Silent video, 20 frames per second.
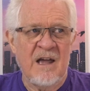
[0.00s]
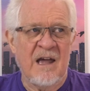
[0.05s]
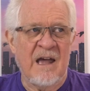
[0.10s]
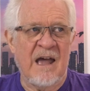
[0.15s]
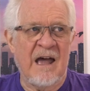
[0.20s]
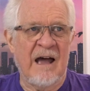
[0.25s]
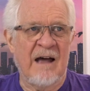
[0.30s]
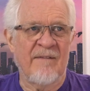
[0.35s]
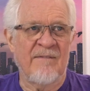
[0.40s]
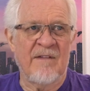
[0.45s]

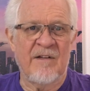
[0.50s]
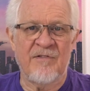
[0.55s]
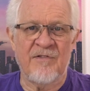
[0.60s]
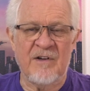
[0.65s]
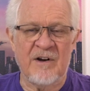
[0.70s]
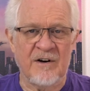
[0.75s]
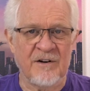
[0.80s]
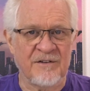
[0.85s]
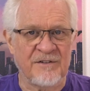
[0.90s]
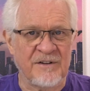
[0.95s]
And that
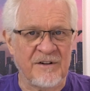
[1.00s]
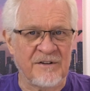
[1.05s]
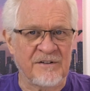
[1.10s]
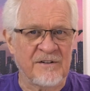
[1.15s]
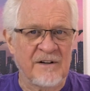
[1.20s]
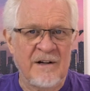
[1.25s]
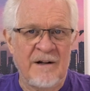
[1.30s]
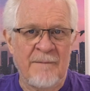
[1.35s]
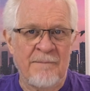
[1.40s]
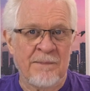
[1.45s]
there's
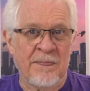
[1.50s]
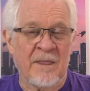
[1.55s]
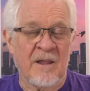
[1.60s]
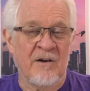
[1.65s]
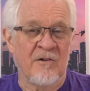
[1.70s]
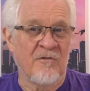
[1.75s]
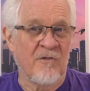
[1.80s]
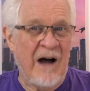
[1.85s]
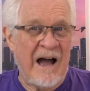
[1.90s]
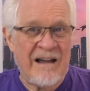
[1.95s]
this
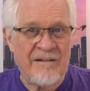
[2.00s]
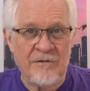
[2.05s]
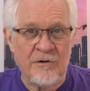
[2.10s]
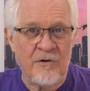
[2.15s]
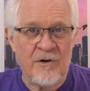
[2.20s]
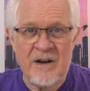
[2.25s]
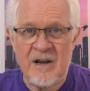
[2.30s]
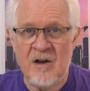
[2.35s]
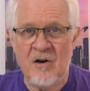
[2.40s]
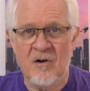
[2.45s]

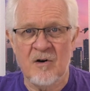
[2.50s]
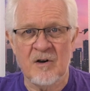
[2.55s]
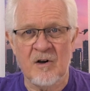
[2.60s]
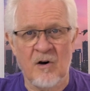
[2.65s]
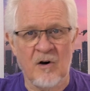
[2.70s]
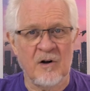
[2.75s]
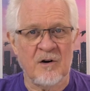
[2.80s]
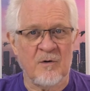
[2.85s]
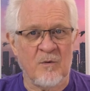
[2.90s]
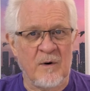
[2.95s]
rivalry going
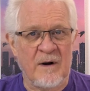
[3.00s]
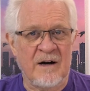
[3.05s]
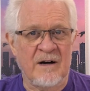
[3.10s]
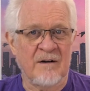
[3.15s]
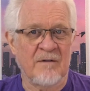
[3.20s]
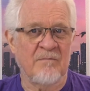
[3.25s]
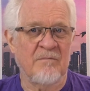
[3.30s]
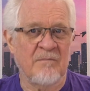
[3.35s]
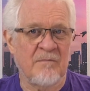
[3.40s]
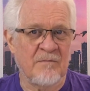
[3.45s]
on
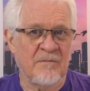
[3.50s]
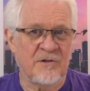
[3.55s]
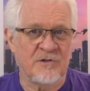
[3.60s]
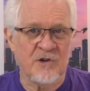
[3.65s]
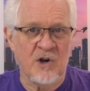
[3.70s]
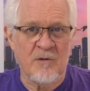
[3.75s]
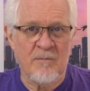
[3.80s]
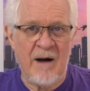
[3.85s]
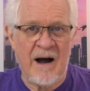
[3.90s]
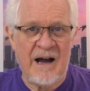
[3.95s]
where
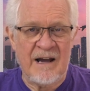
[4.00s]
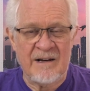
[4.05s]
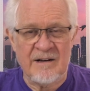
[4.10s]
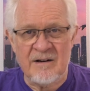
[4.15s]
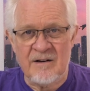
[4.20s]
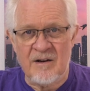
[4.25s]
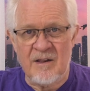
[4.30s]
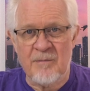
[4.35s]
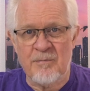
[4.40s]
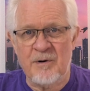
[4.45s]
Joe
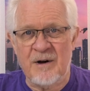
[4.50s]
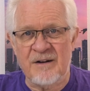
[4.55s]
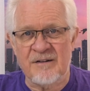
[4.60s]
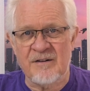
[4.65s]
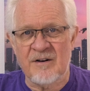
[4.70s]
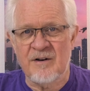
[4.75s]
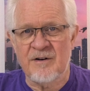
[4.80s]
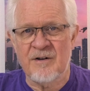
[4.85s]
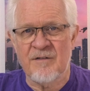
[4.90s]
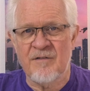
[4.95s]
Biden, the
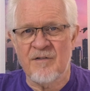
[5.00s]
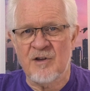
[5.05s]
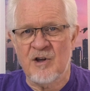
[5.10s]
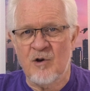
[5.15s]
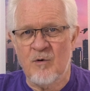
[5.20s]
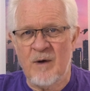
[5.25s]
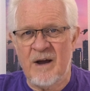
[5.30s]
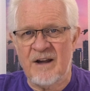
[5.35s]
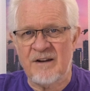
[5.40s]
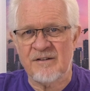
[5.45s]
president of the
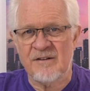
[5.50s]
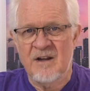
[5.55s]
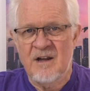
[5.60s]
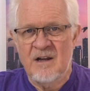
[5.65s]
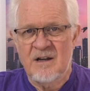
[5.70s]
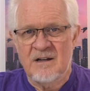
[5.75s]
US,